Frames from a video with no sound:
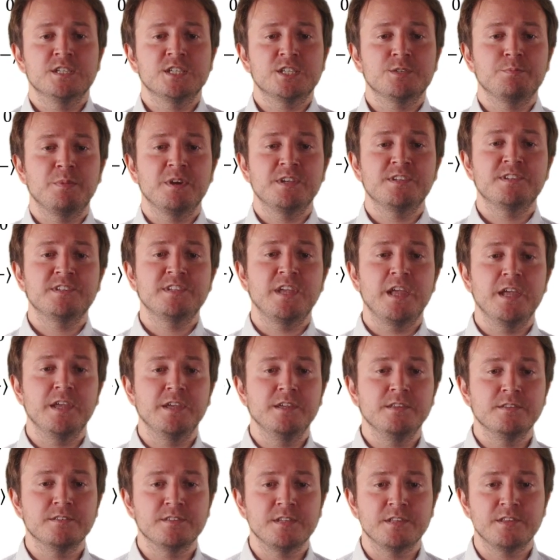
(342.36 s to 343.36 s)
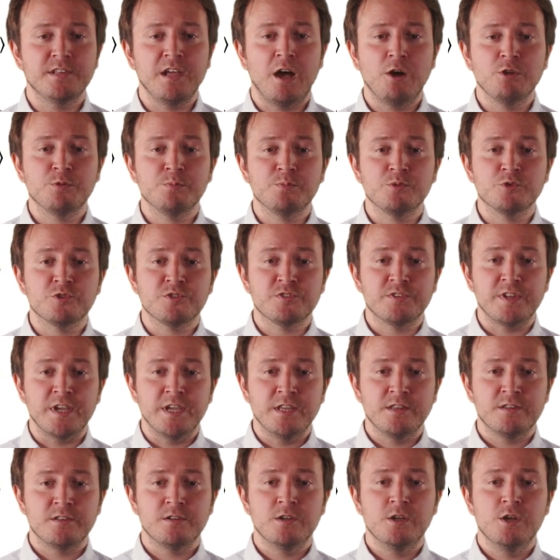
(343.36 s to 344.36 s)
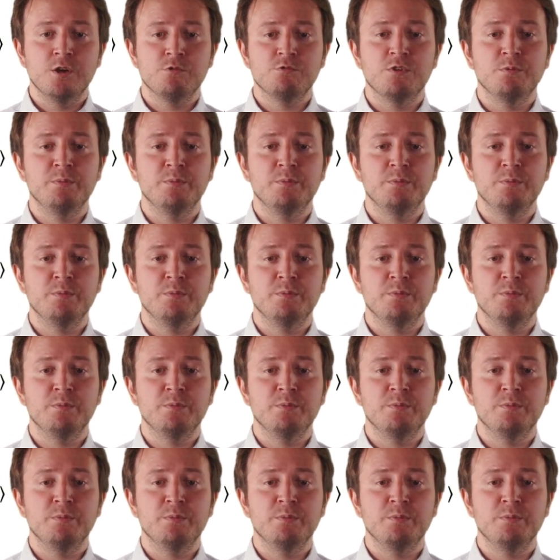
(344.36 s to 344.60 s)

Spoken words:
just by saying that the output state